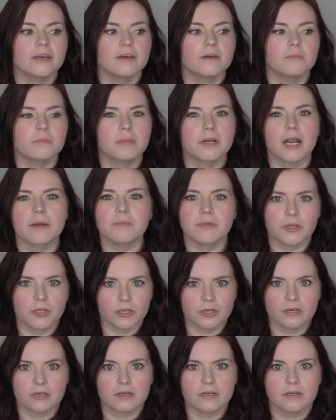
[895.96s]
but I'm
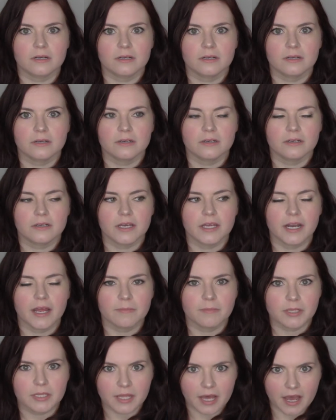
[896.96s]
here, and I'm
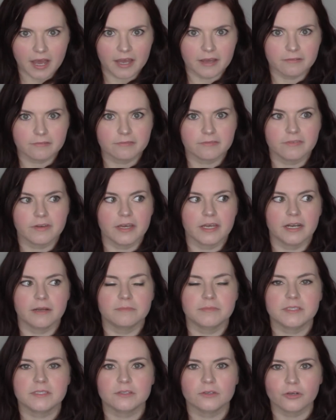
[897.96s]
alive, and I'm
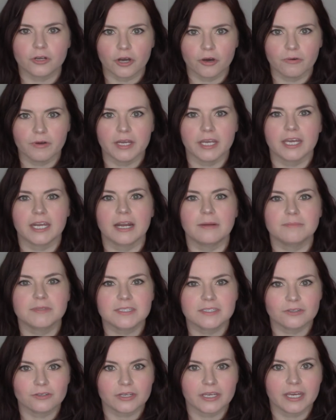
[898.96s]
still going, and I'm
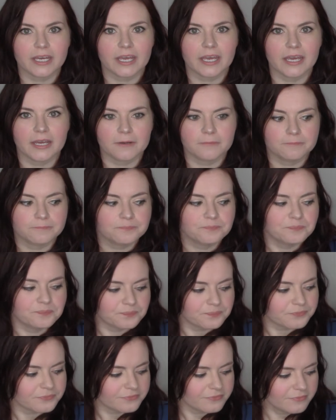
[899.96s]
still kicking.
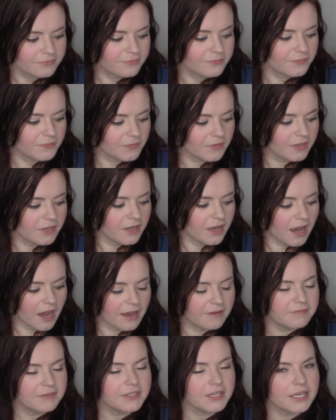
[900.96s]

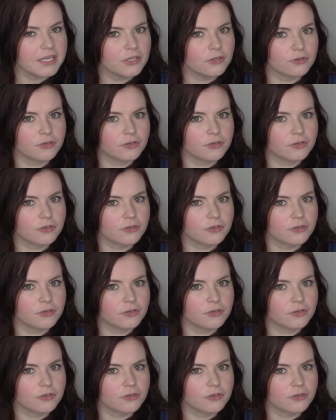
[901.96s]
I feel like you're